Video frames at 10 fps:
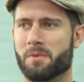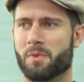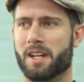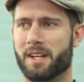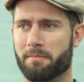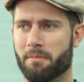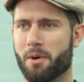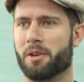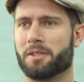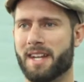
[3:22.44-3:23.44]
when it
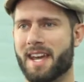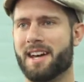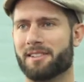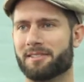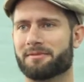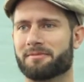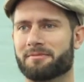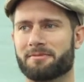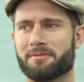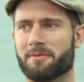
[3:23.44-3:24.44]
boils down,
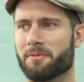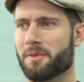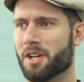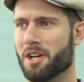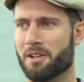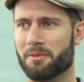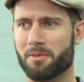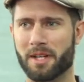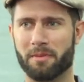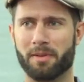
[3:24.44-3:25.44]
we all
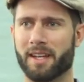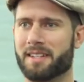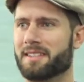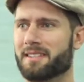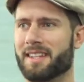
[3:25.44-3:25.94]
want a place